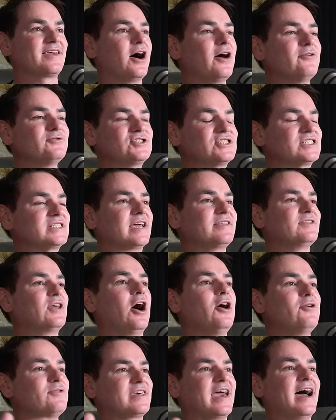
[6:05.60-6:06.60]
I was just saying
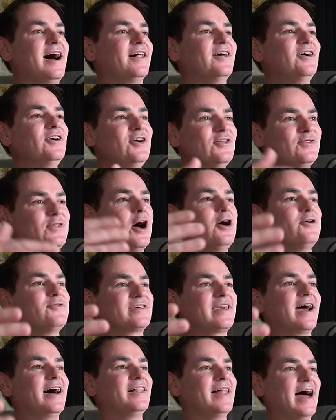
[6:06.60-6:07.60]
the
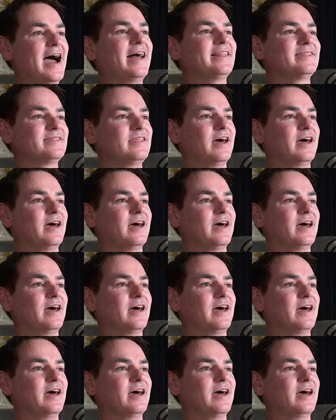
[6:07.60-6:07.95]
hotel had